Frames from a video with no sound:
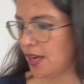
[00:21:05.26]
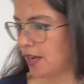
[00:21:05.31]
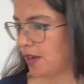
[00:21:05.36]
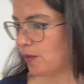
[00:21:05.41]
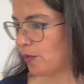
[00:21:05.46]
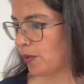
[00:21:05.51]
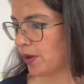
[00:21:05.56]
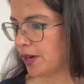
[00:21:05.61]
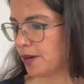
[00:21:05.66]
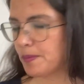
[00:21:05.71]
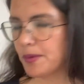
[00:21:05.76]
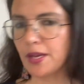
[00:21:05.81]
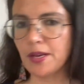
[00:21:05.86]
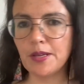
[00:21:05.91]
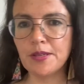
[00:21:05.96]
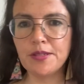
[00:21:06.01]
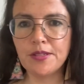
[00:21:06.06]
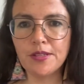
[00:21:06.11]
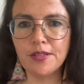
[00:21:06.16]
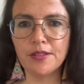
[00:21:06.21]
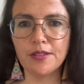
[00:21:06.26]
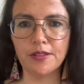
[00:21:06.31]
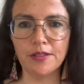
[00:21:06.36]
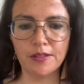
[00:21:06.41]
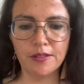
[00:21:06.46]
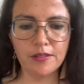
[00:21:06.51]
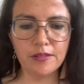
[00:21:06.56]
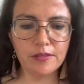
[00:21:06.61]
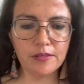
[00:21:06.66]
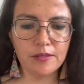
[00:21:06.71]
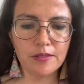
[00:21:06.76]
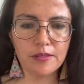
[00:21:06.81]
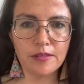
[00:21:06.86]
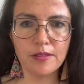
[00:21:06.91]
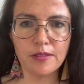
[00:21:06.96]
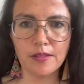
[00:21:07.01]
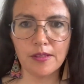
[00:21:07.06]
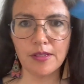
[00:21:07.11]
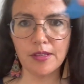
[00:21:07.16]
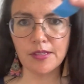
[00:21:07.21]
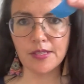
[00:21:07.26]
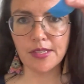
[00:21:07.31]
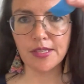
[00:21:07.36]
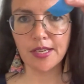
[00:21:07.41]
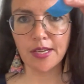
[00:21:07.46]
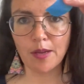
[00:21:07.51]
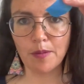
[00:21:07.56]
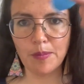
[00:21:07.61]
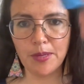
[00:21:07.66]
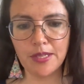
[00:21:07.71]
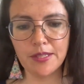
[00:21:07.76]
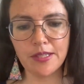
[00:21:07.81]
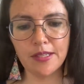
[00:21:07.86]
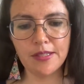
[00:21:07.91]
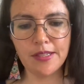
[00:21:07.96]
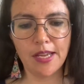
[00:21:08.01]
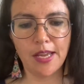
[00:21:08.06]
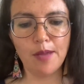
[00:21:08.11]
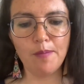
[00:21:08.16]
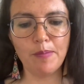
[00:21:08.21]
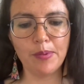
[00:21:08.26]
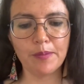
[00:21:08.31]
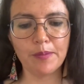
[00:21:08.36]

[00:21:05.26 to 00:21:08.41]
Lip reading: And what I'm going to do is take a piece of tape